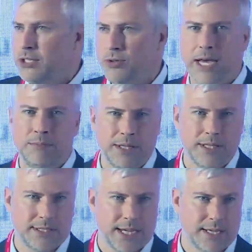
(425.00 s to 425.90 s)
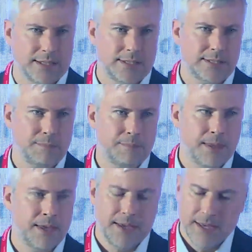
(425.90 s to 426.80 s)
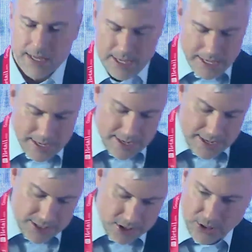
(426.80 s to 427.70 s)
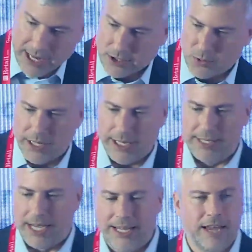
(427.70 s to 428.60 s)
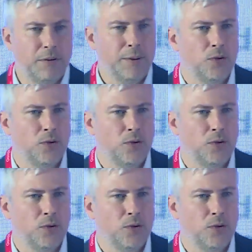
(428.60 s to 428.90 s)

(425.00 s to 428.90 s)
do that in milliseconds. So that's really exciting. Everybody